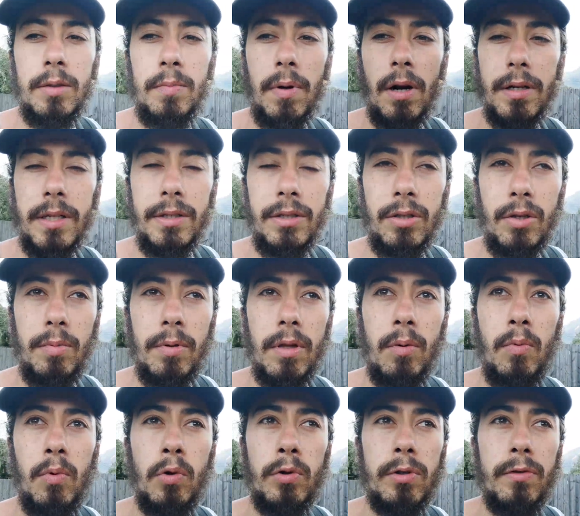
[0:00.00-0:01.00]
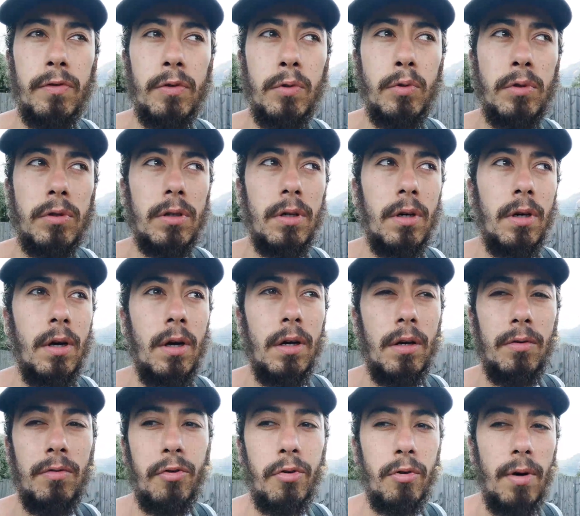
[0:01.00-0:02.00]
but I did stop at the waterfalls
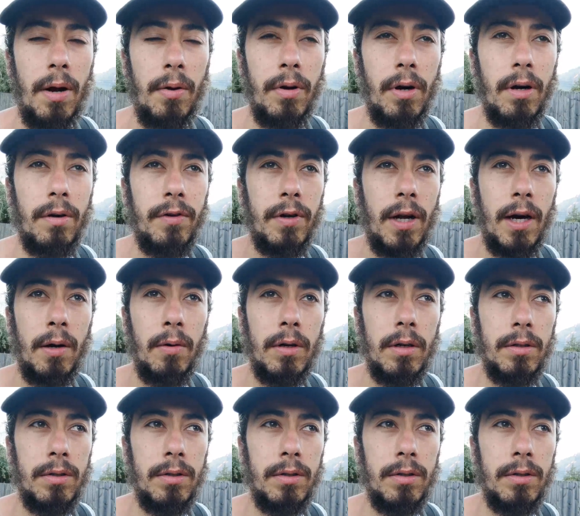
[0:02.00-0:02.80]
for around half an hour.